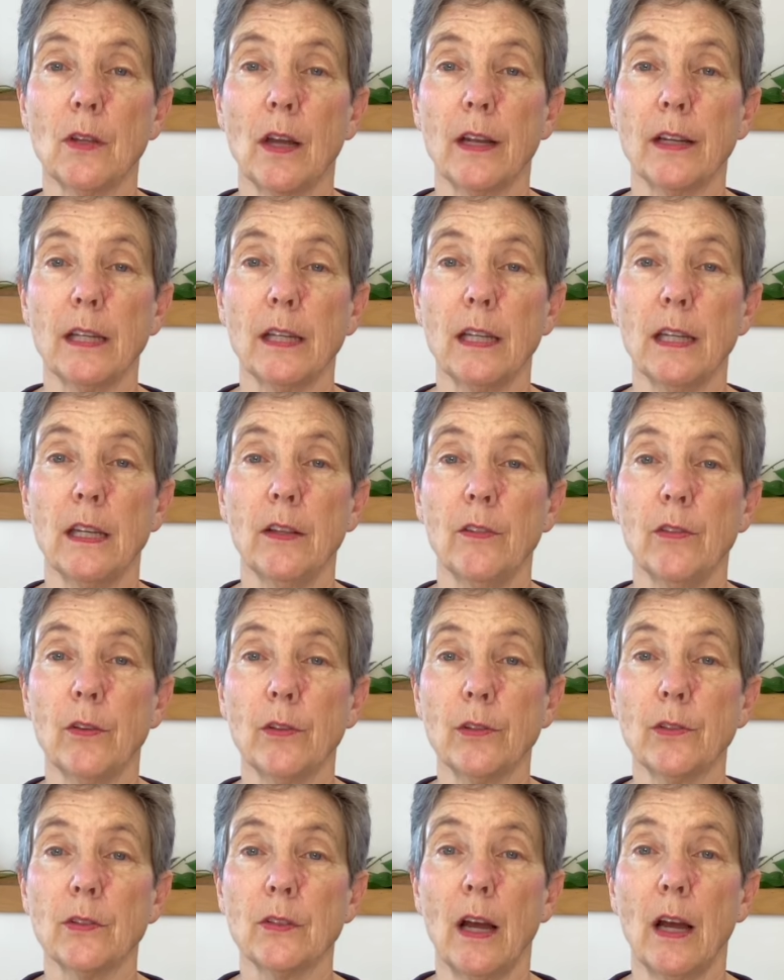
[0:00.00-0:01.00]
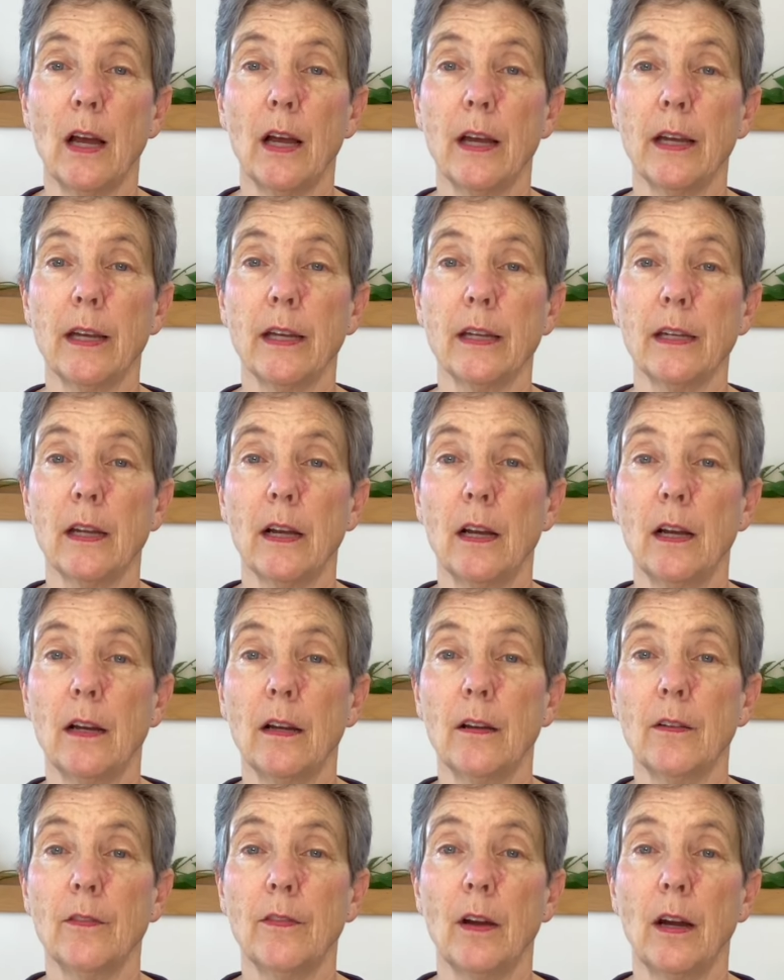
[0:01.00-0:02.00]
on either side
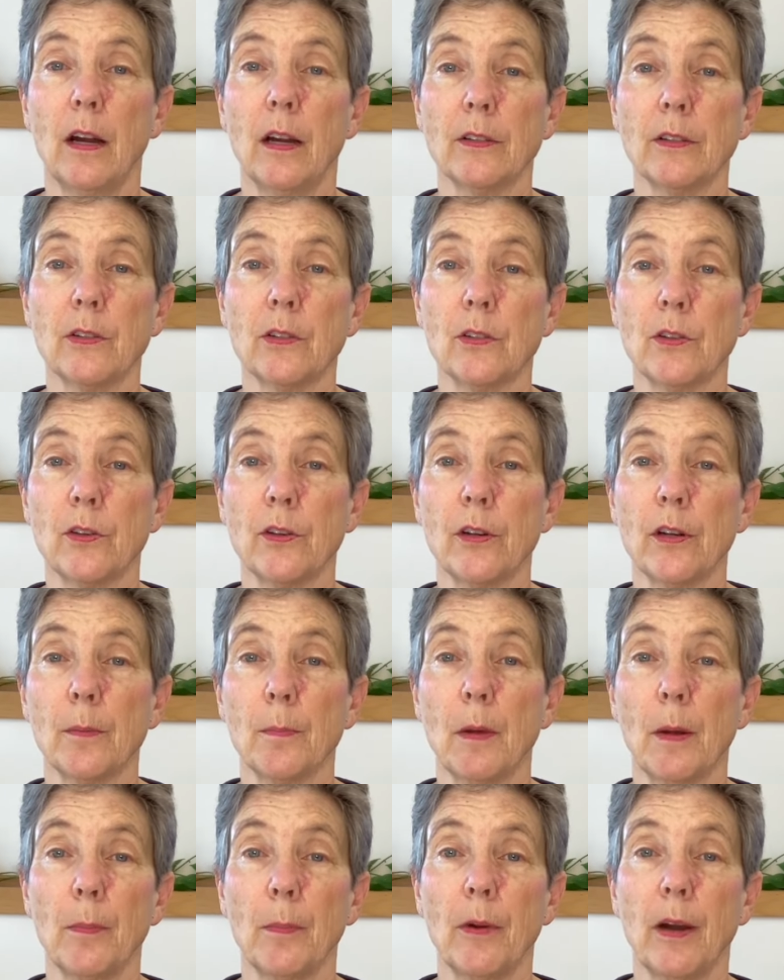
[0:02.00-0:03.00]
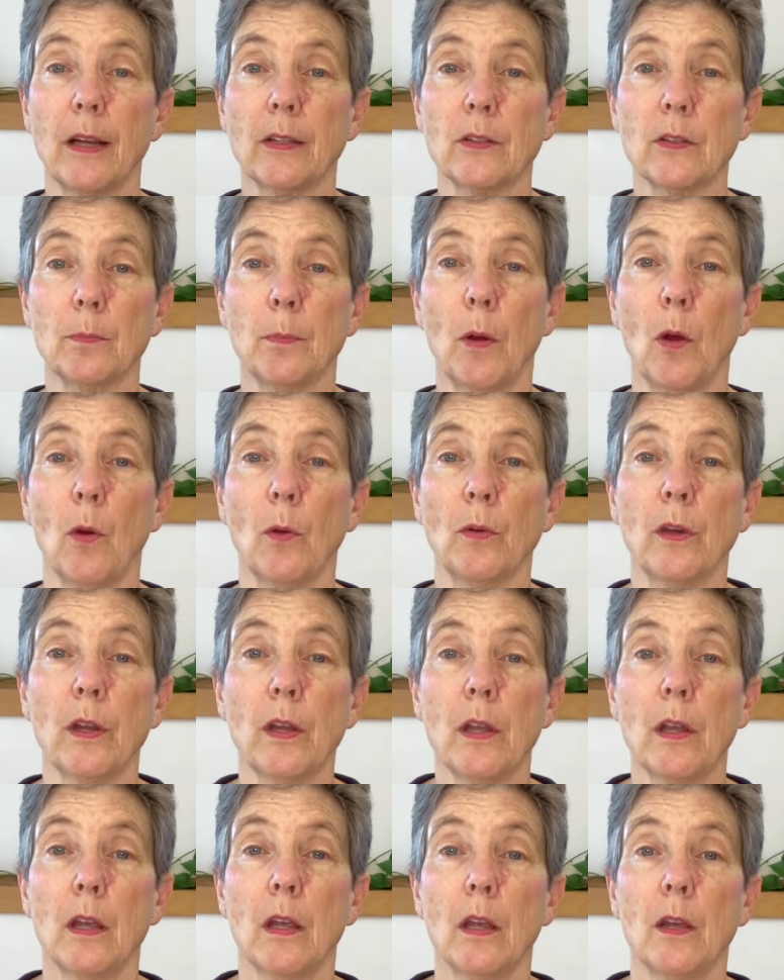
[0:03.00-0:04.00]
of our sternum, our breastbone.
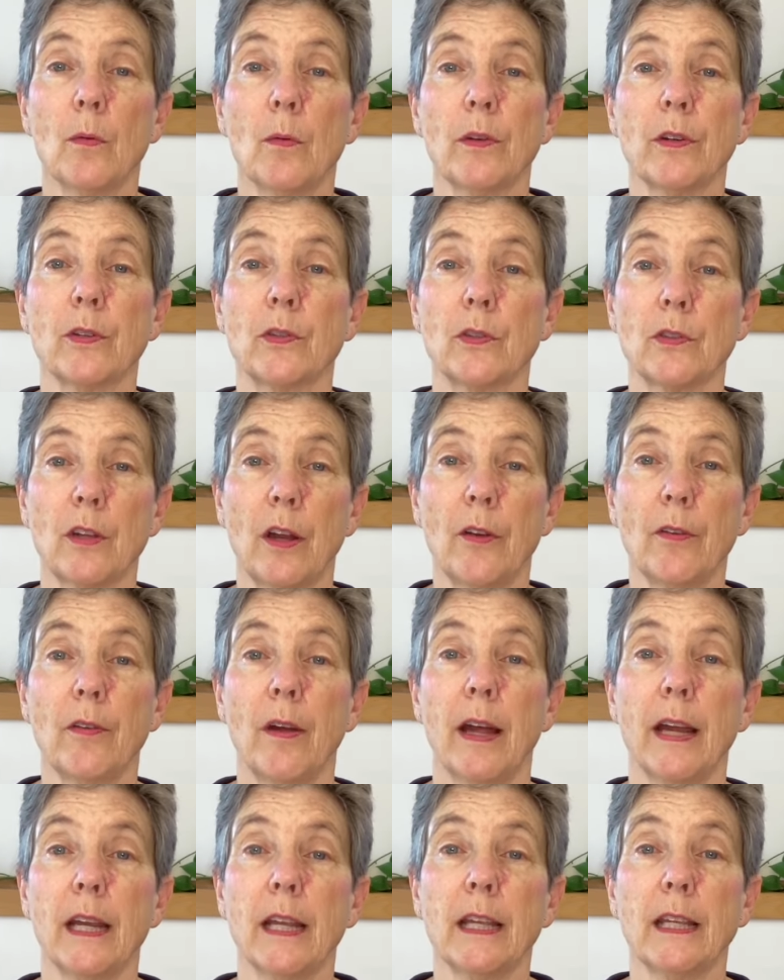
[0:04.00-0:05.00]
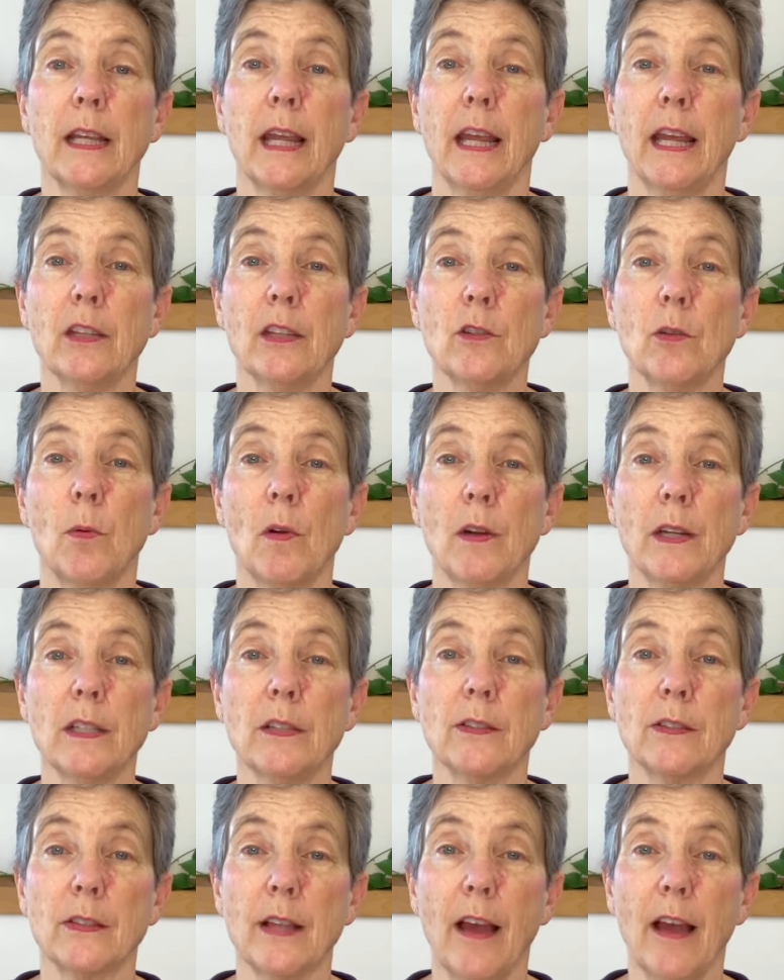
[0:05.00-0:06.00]
We're going to start right at
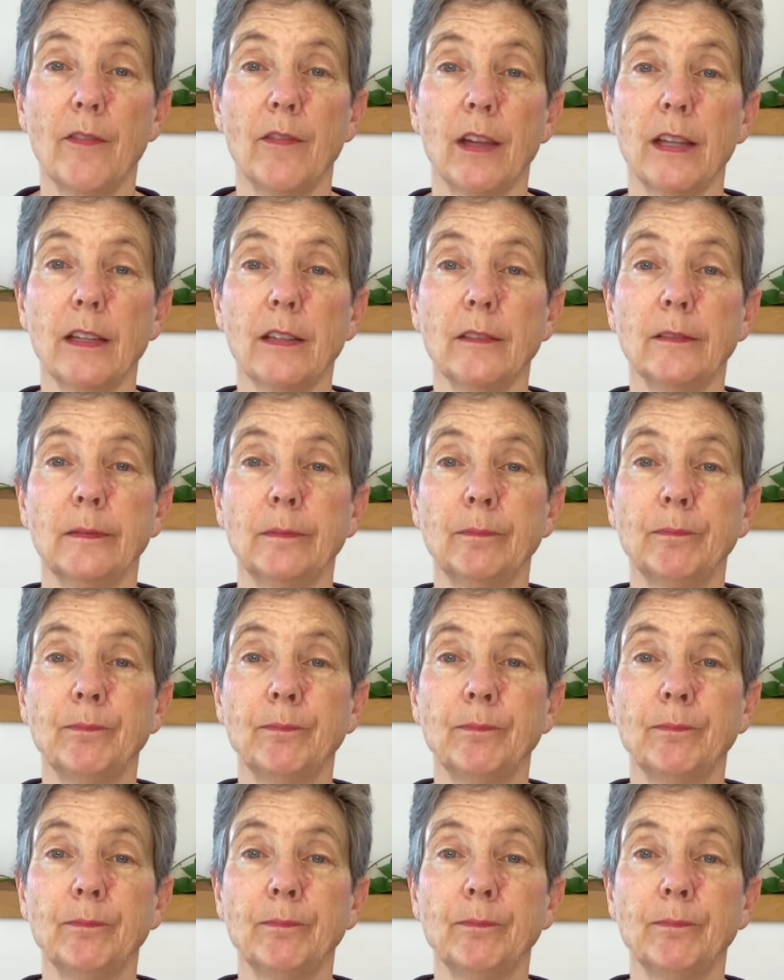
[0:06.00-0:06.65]
K27.